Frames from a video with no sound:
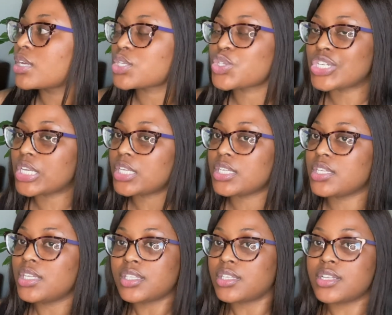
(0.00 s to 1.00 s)
today
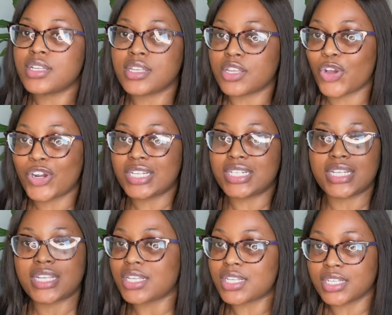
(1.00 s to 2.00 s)

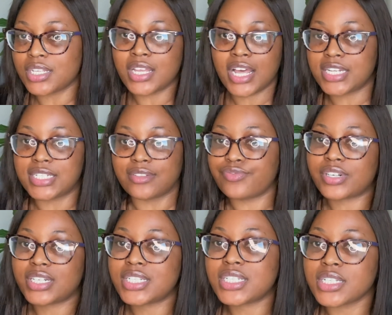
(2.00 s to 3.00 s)
koninde a
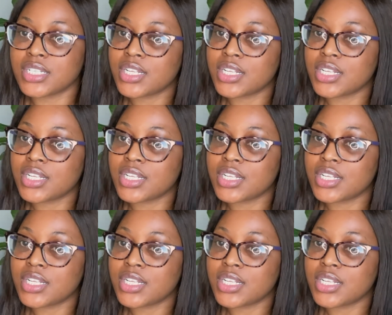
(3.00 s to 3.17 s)
different.